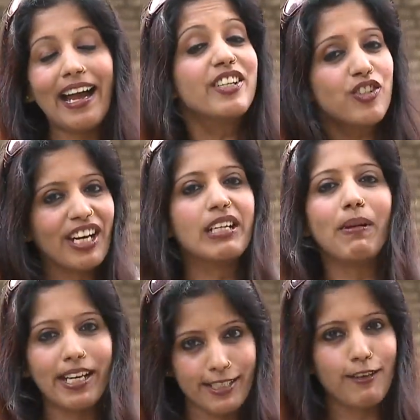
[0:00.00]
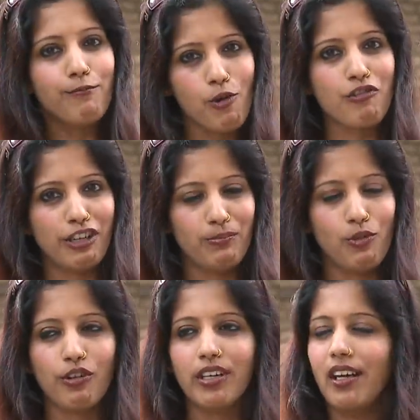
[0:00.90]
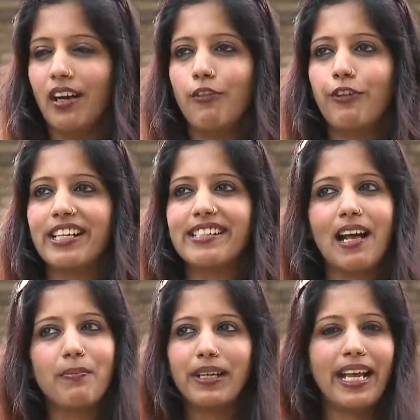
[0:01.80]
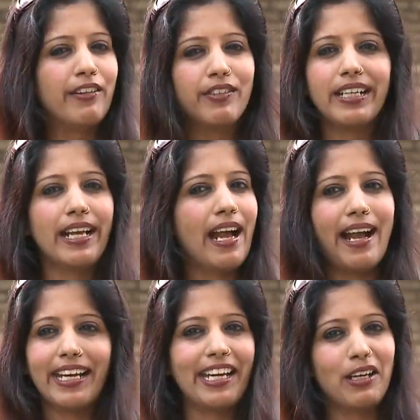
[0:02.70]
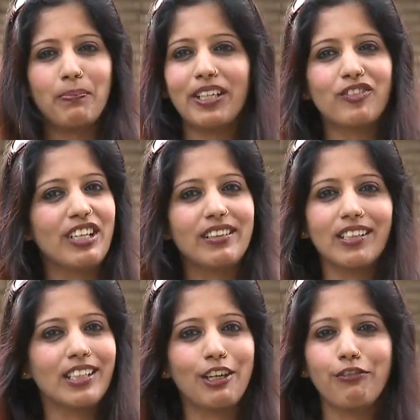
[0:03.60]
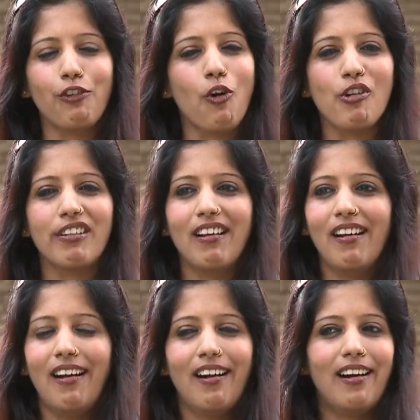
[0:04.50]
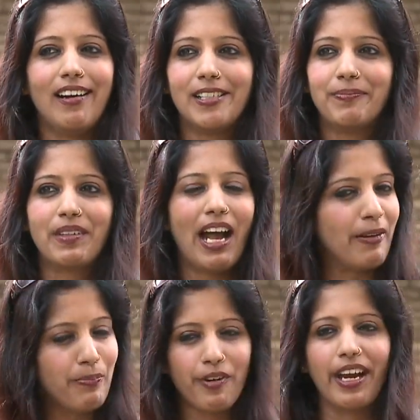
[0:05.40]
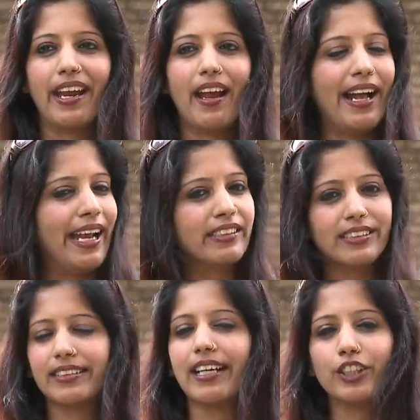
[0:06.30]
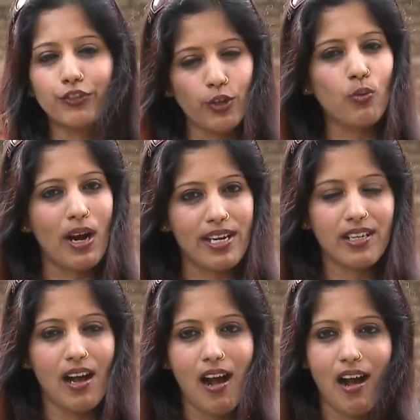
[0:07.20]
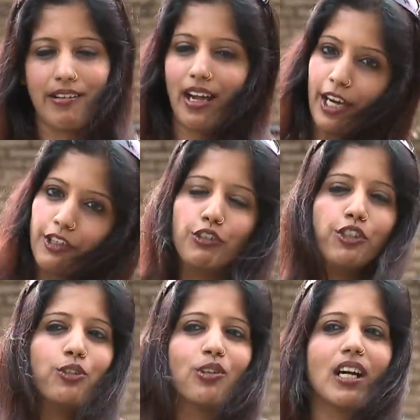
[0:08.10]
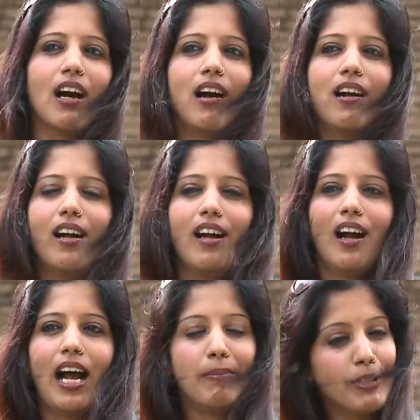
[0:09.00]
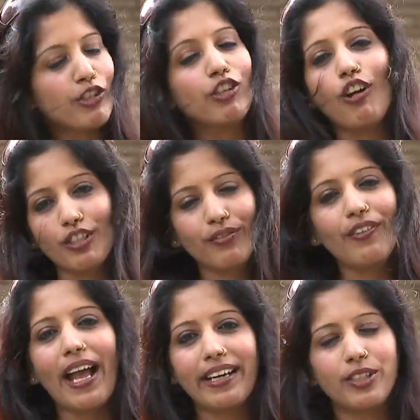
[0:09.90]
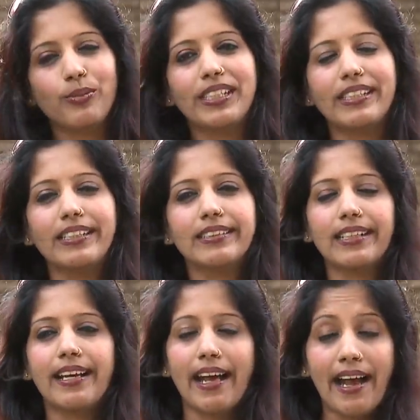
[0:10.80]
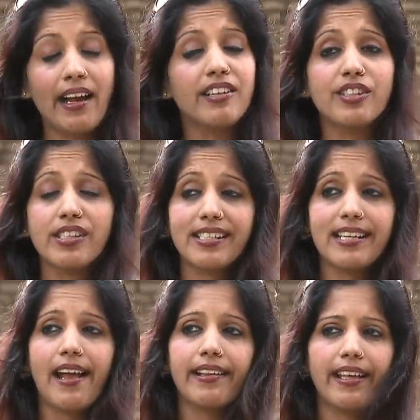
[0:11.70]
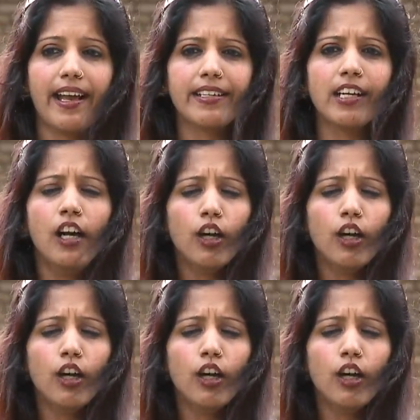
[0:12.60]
I train myself more and more. For example, every day I get up at 3:34, I pray, I exercise for 1 hour, I do yoga, I'm into a lot of activities, and I understand that